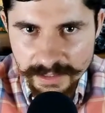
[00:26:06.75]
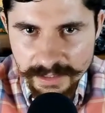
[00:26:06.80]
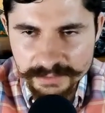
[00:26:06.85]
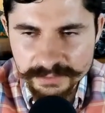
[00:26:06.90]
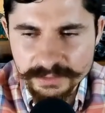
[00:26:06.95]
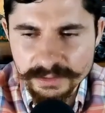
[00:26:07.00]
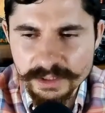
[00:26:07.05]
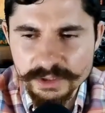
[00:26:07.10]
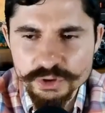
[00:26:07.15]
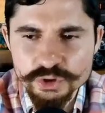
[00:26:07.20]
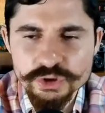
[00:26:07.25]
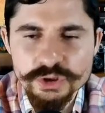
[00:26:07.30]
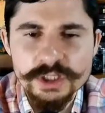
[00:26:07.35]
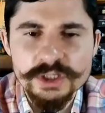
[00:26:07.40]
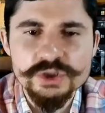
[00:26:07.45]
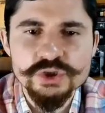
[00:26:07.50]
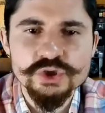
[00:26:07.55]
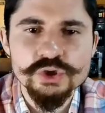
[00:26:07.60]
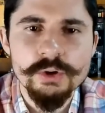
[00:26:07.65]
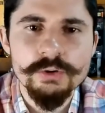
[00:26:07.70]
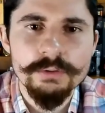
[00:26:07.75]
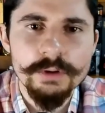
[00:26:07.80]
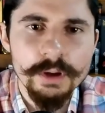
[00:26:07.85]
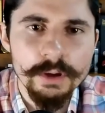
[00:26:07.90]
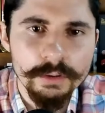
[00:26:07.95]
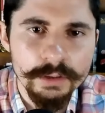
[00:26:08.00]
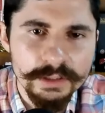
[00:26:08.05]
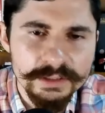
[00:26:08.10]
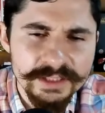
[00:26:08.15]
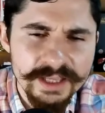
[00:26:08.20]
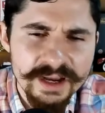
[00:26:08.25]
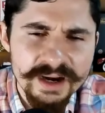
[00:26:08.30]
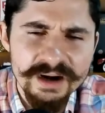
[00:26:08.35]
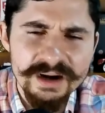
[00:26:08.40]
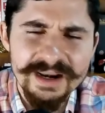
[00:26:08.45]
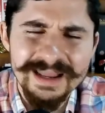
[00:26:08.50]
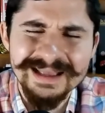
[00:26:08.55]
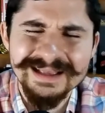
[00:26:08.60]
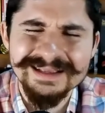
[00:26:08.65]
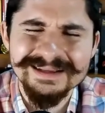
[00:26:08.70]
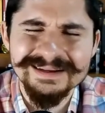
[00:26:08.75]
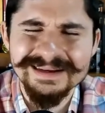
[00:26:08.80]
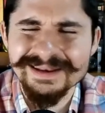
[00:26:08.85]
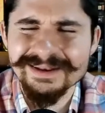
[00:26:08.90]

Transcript: And they're so long. They're like